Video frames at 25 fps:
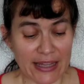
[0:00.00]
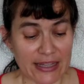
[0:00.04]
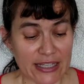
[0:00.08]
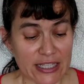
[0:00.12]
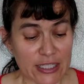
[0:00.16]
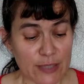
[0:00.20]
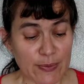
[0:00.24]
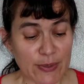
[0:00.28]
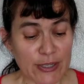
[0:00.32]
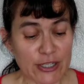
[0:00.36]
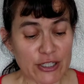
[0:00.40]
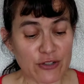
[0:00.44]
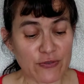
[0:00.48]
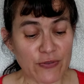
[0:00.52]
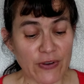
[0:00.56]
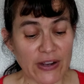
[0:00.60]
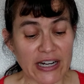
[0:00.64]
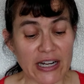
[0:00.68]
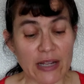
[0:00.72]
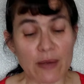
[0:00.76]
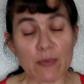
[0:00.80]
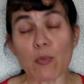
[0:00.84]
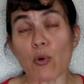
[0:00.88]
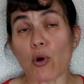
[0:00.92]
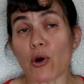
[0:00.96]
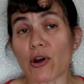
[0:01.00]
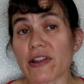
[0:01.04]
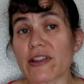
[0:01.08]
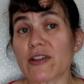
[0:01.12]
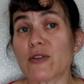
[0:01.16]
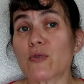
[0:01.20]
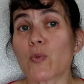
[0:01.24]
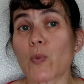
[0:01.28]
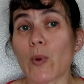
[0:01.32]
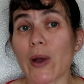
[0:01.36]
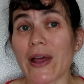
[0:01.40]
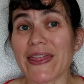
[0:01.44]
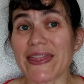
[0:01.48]
This means you're finding more
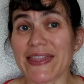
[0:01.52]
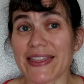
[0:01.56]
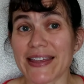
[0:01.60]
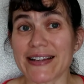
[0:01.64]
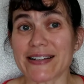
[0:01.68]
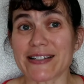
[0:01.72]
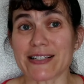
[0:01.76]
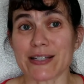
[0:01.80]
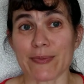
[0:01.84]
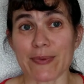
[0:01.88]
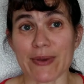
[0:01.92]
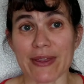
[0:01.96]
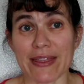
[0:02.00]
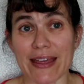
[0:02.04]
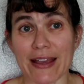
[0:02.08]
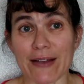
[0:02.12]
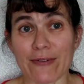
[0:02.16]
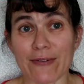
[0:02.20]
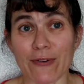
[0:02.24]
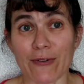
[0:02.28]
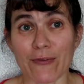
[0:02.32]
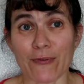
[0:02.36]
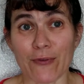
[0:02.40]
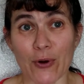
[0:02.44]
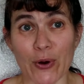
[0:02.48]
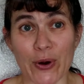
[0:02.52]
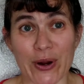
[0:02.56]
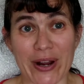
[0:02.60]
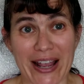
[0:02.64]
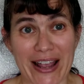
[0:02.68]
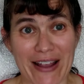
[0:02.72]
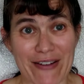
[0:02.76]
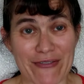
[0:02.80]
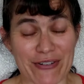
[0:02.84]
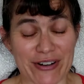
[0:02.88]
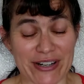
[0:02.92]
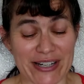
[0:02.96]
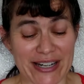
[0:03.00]
than one thing to be thankful for
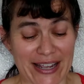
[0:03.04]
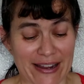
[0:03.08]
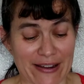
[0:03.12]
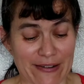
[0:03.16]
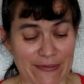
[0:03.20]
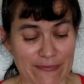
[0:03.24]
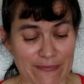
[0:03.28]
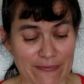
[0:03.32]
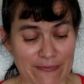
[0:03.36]
every day.